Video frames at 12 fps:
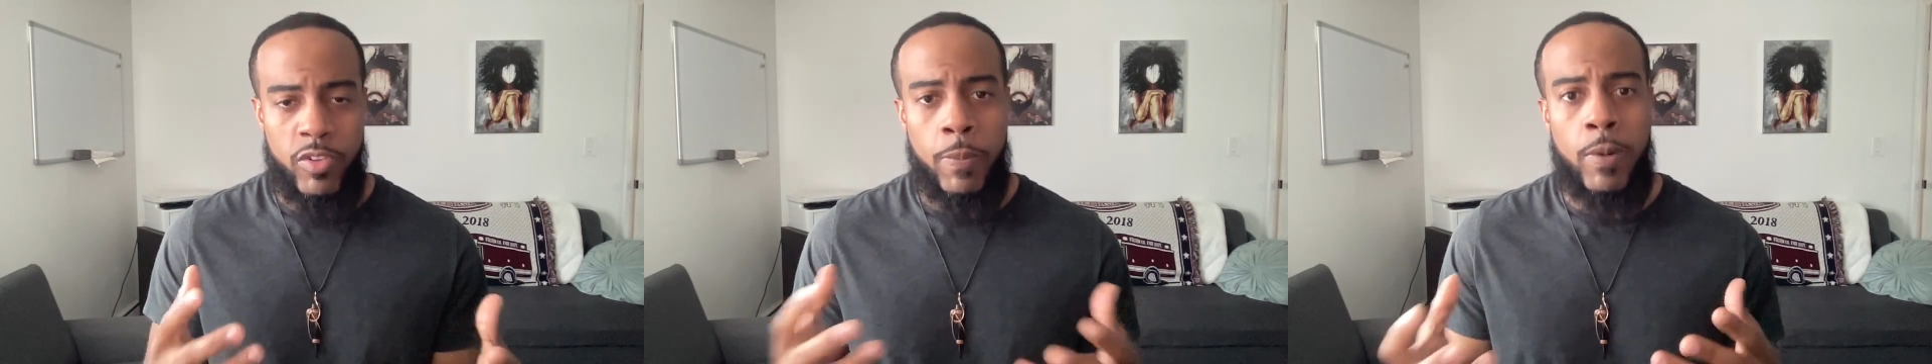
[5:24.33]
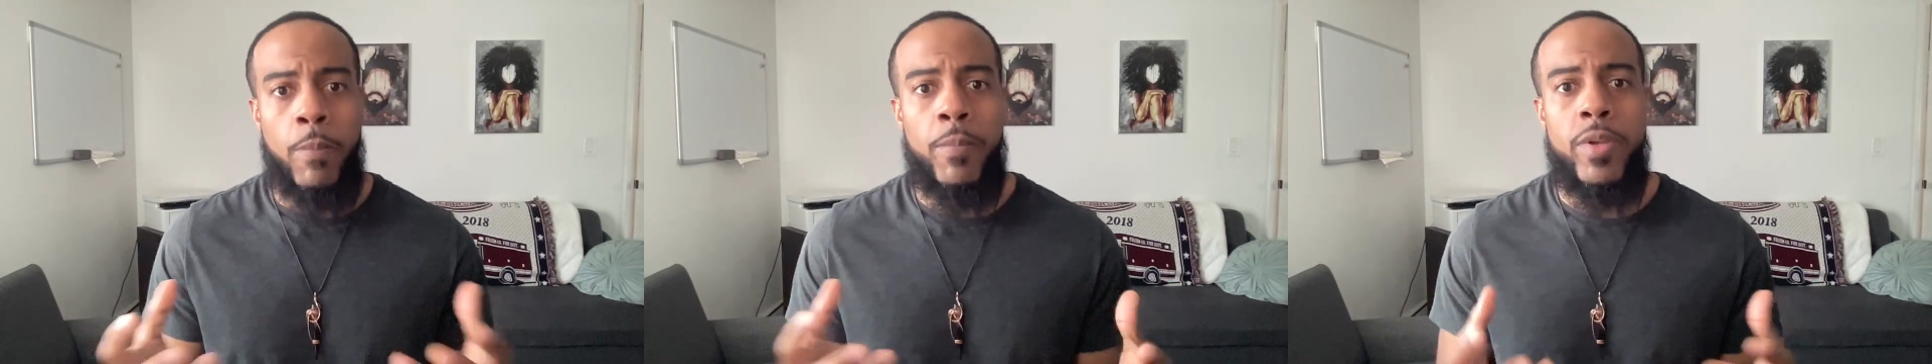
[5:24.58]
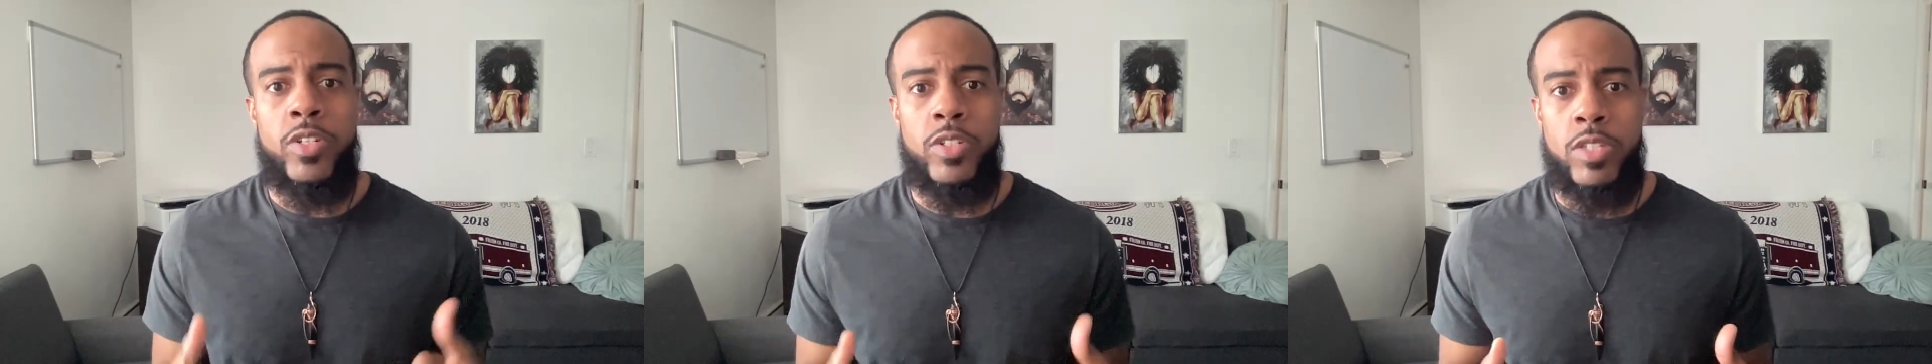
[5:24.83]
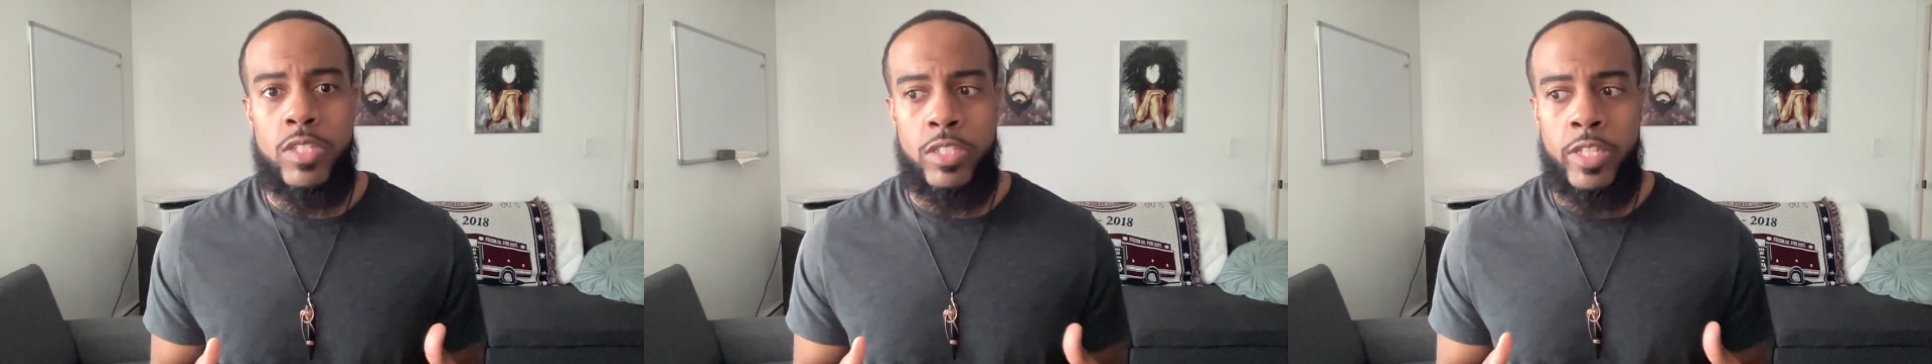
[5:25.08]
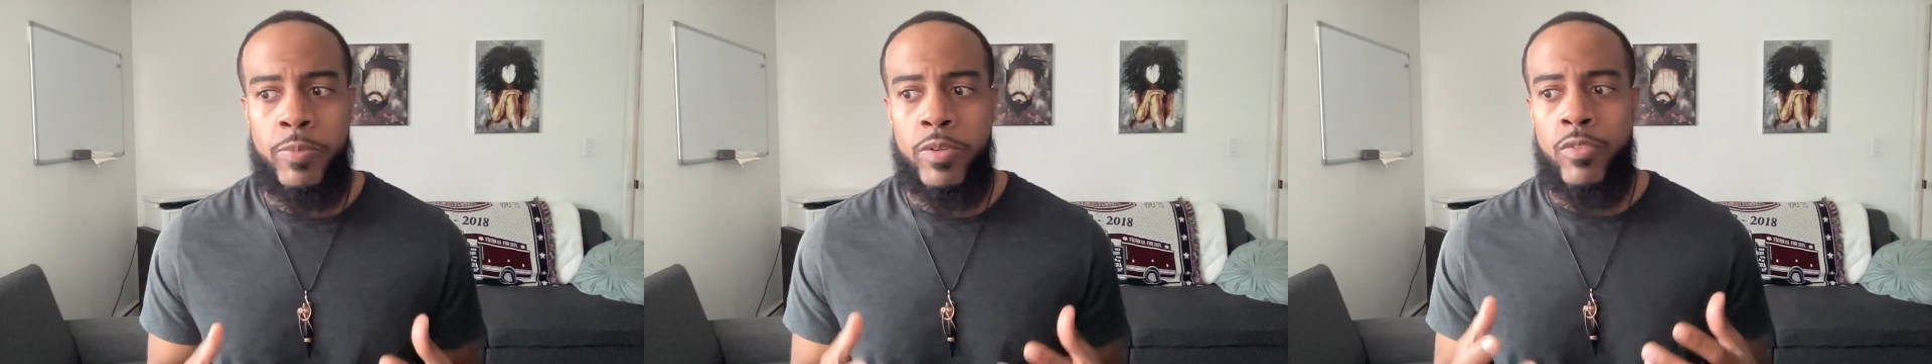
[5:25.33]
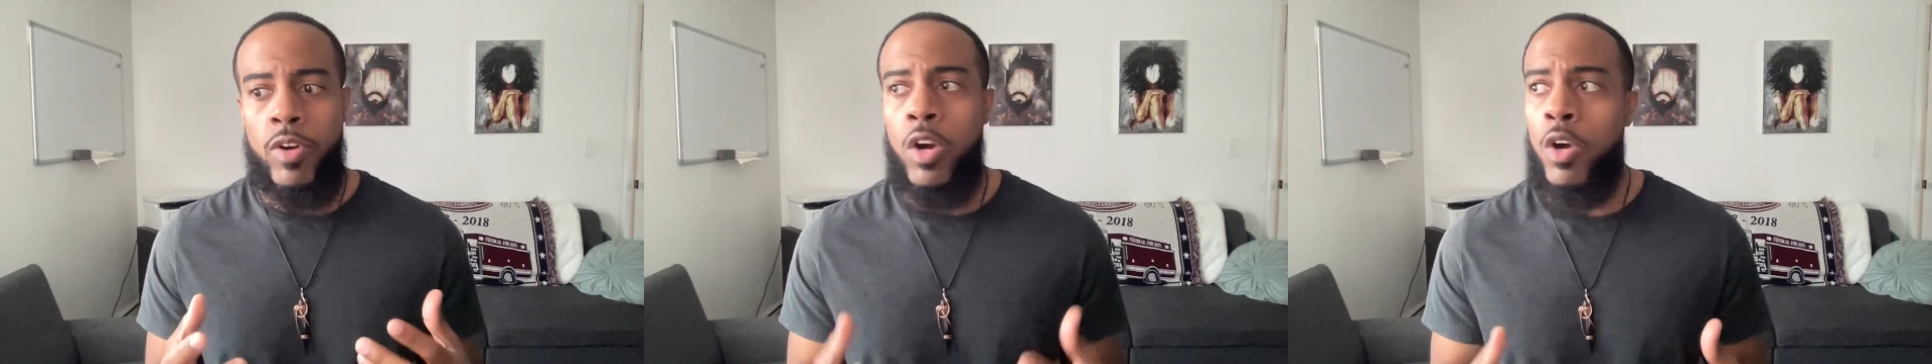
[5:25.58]
a permission slip
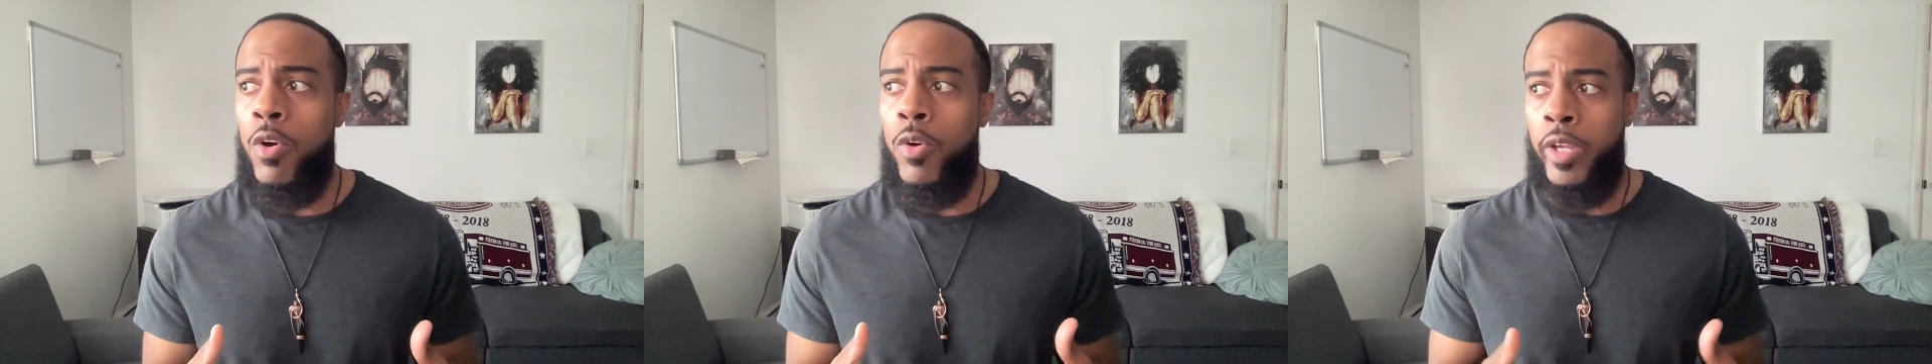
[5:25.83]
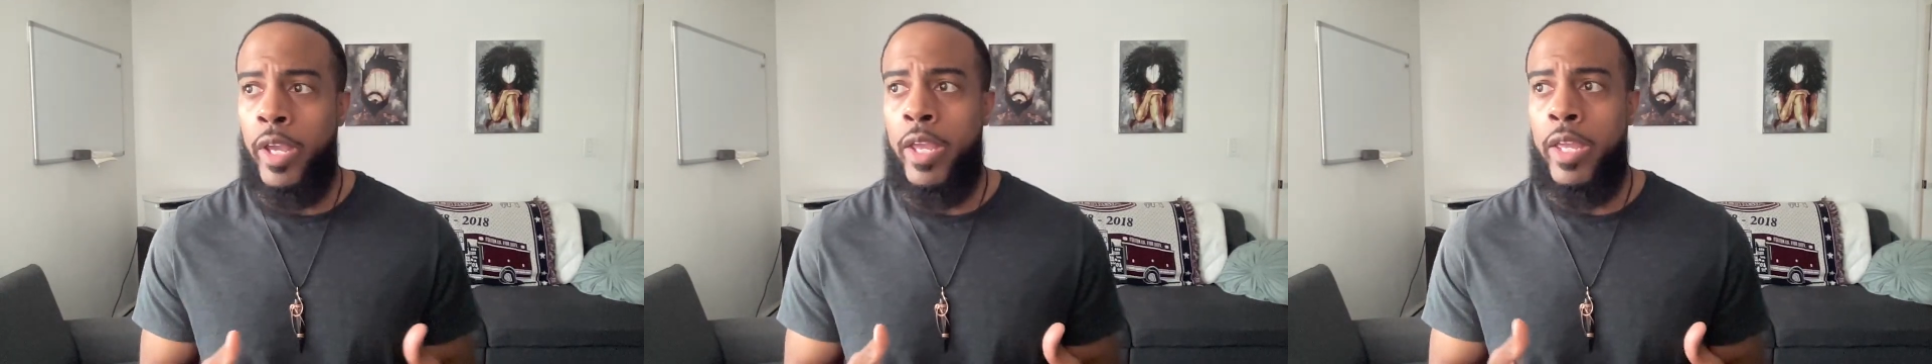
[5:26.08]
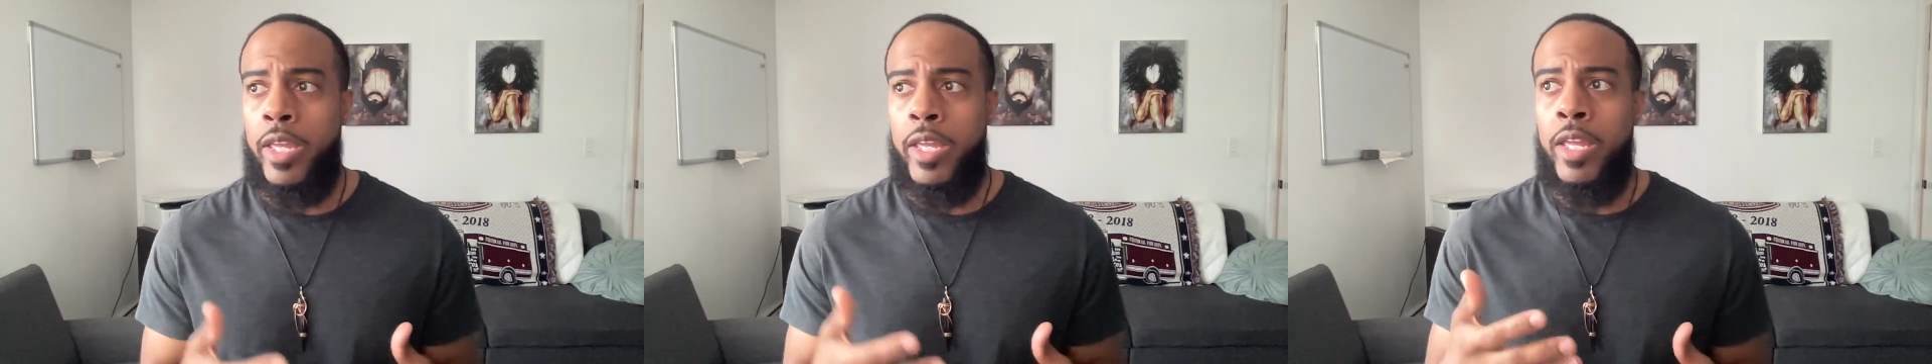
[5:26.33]
of, oh, okay,